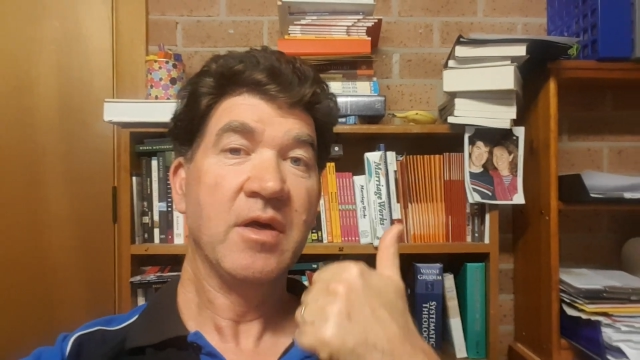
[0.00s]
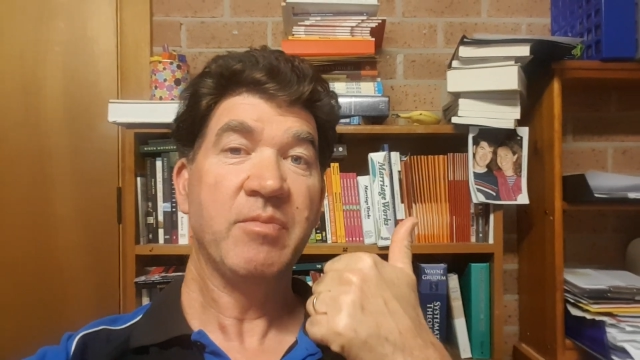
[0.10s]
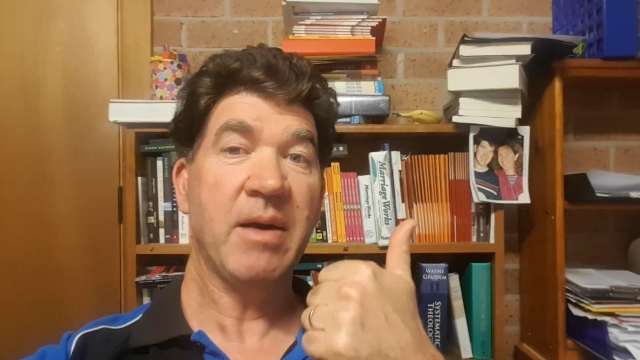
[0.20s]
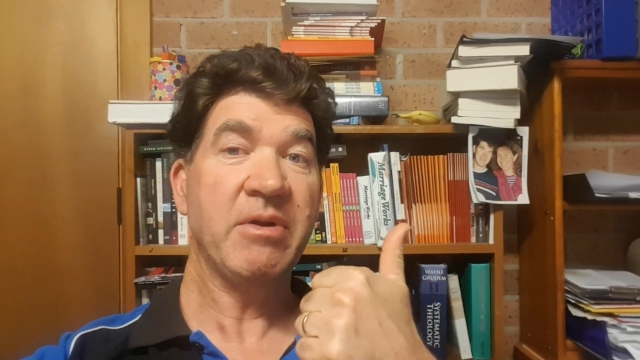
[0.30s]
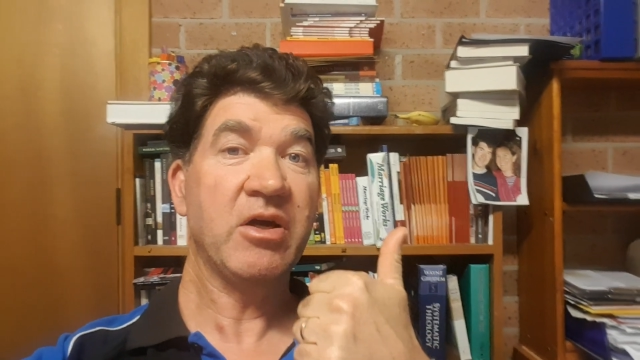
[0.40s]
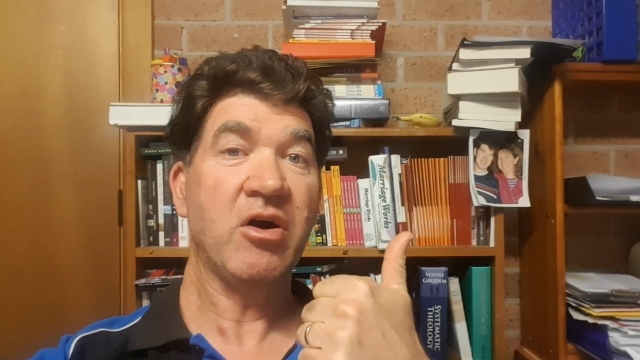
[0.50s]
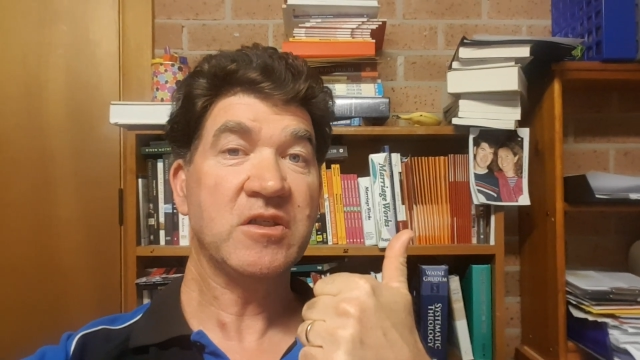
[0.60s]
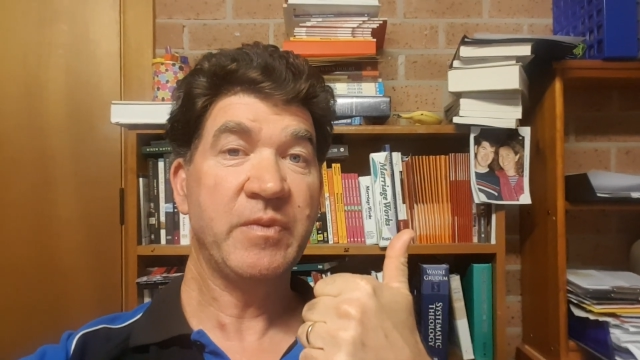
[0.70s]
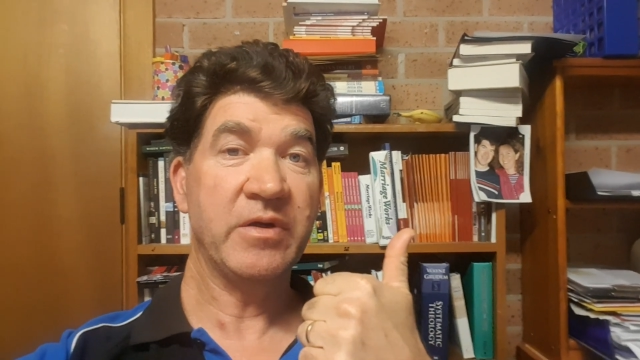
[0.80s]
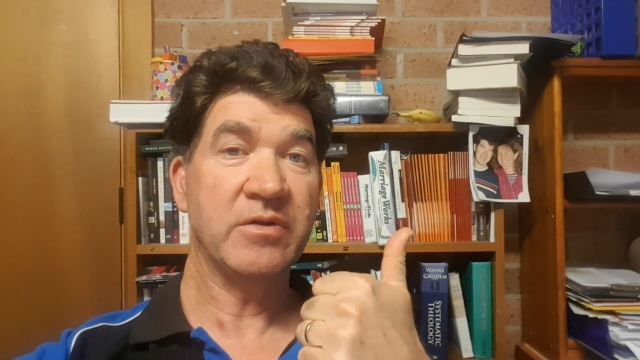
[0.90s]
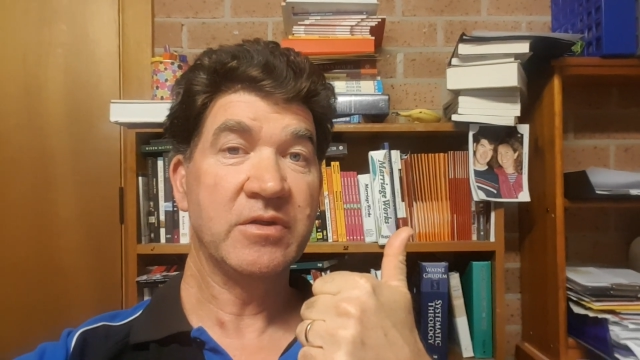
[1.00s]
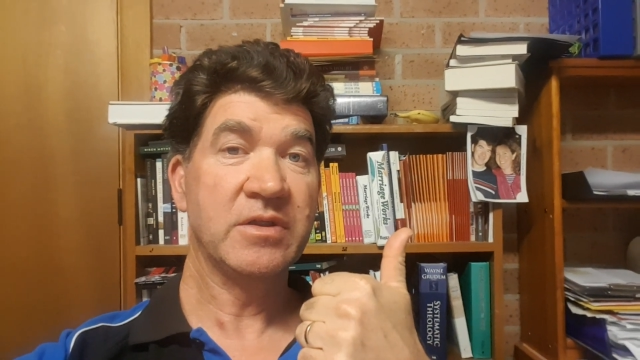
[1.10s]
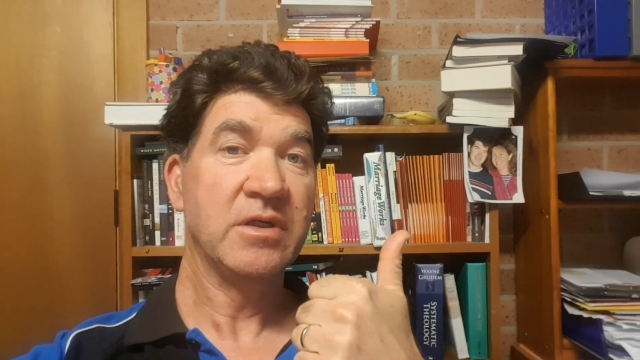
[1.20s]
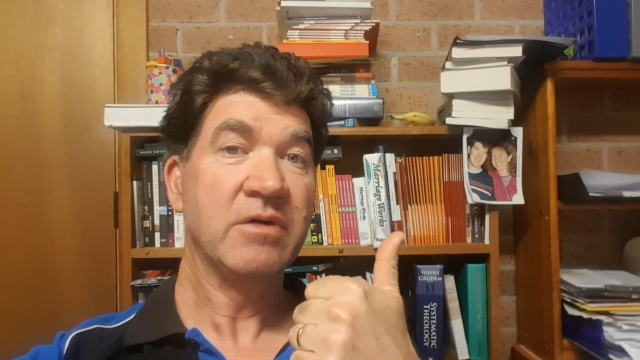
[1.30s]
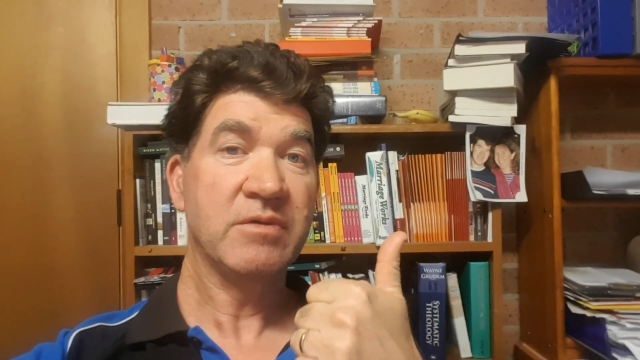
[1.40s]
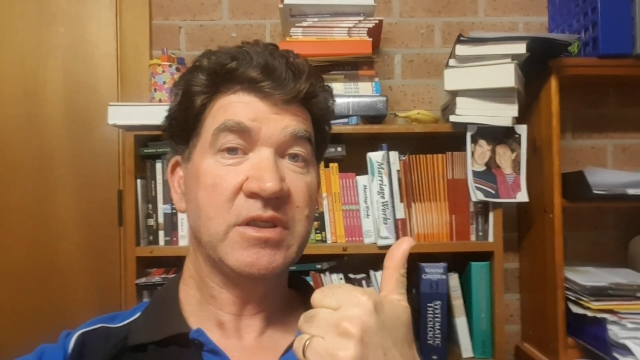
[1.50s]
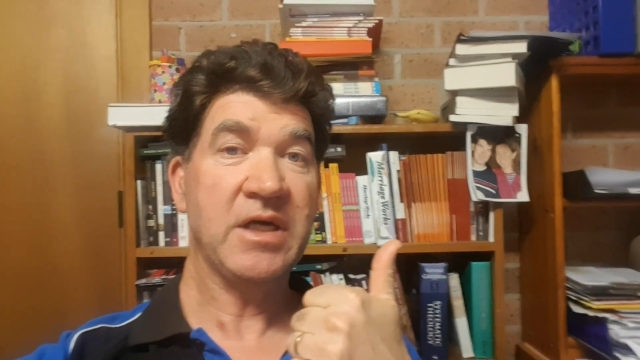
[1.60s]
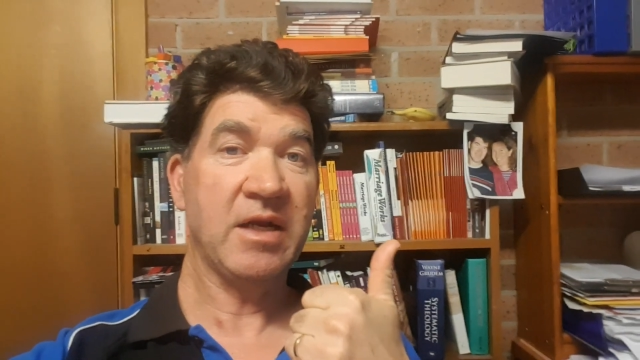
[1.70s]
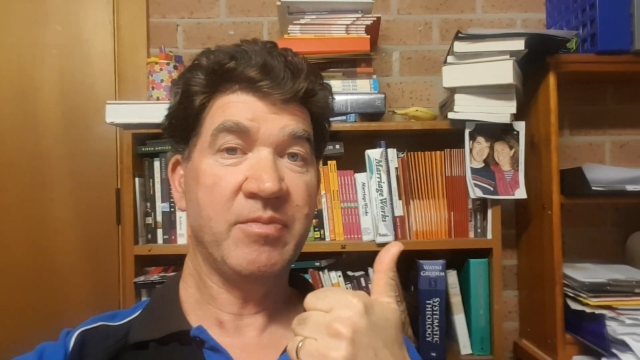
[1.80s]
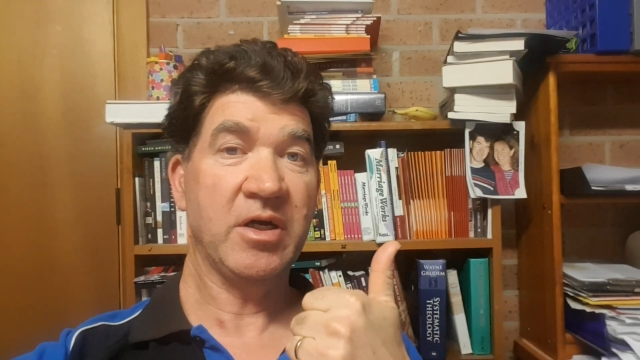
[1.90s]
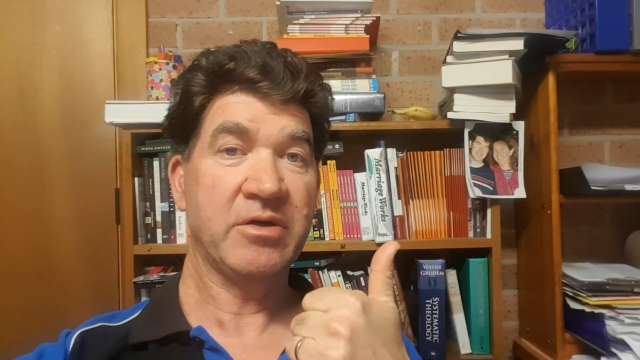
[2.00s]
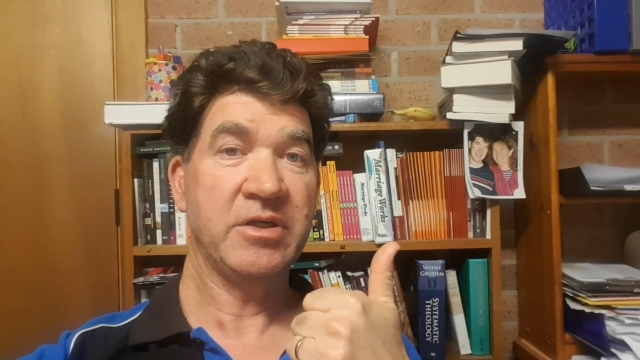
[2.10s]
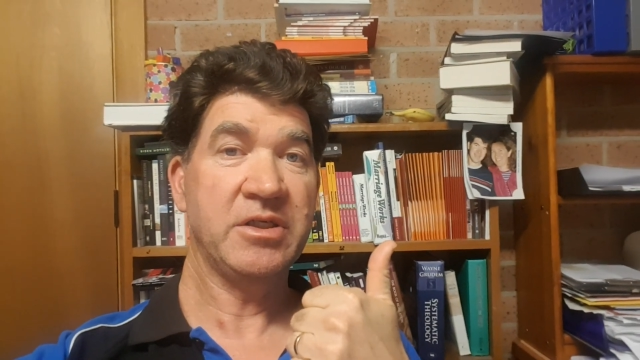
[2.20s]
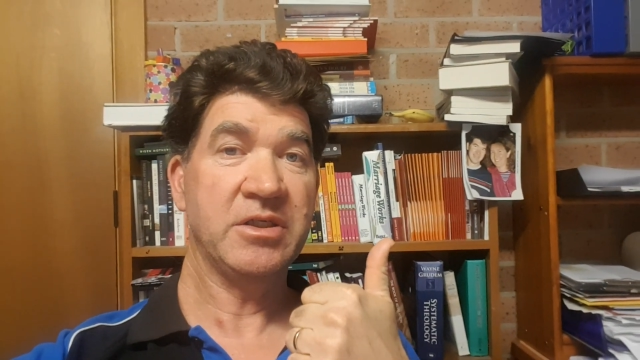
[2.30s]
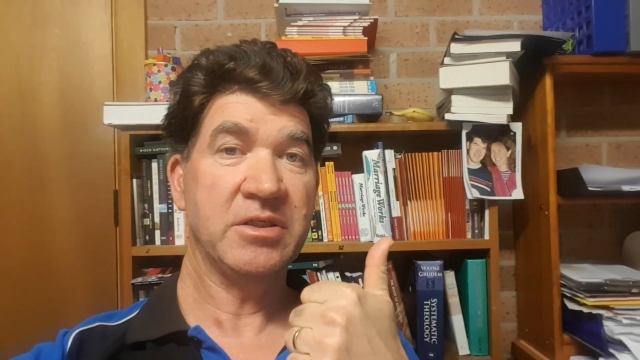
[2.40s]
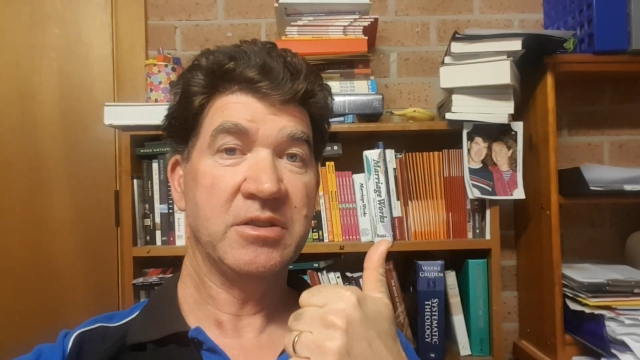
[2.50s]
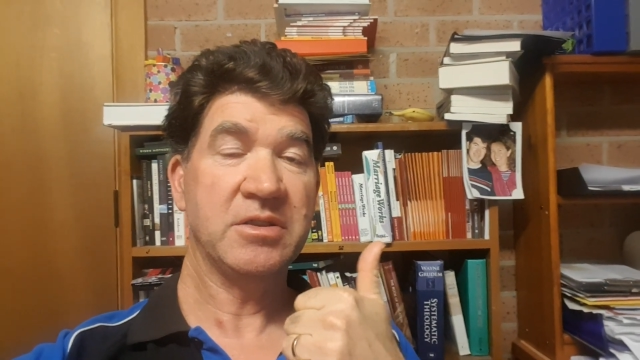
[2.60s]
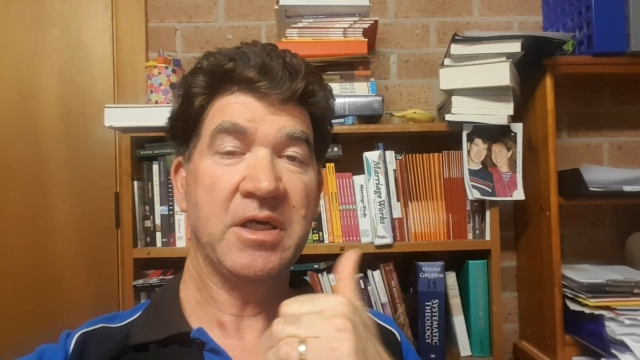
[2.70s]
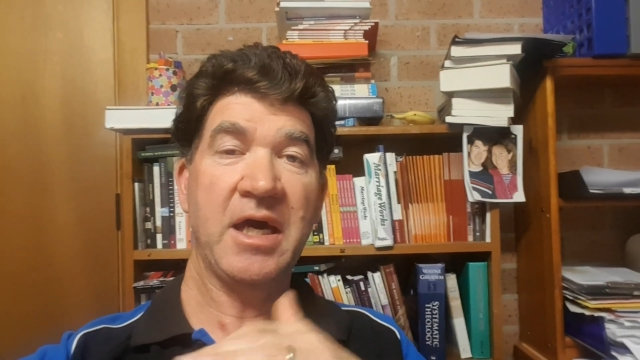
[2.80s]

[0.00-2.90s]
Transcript: Public hospitals were started by Christians.